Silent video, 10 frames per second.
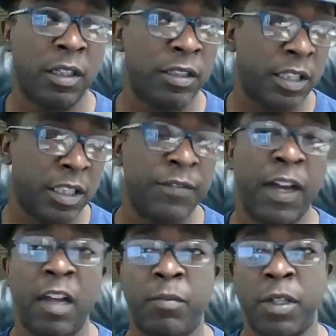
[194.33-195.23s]

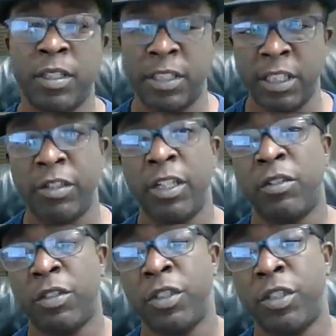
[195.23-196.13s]
65 plus senior
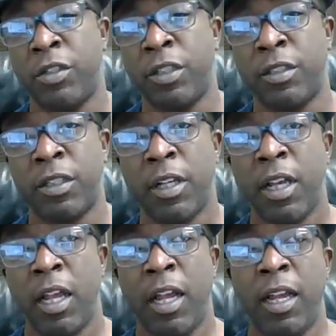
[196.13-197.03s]
health insurance,
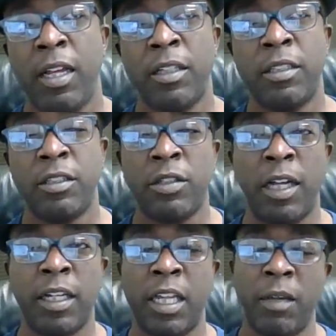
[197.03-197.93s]
and to
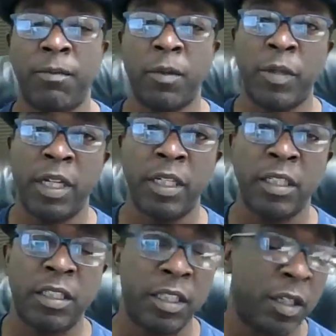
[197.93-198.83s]
try to keep from getting
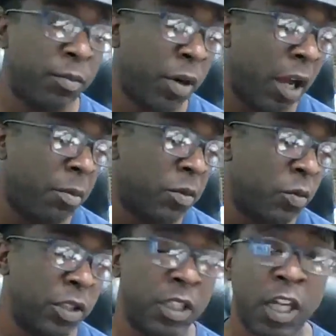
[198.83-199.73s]
into any problems
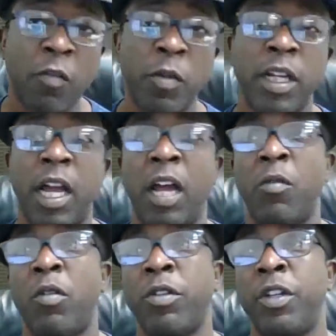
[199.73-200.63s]
with the government, I
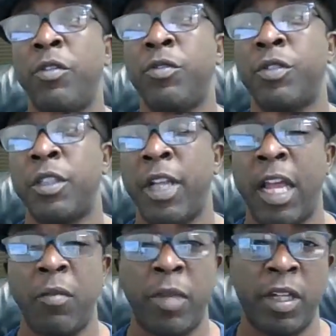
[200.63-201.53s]
won't use the
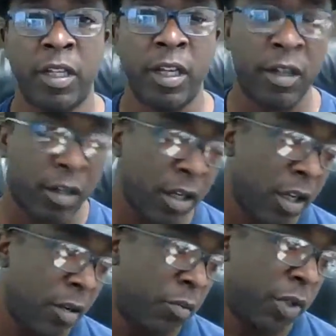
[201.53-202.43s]
name Medicare,
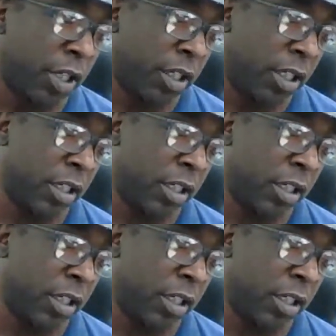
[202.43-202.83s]
but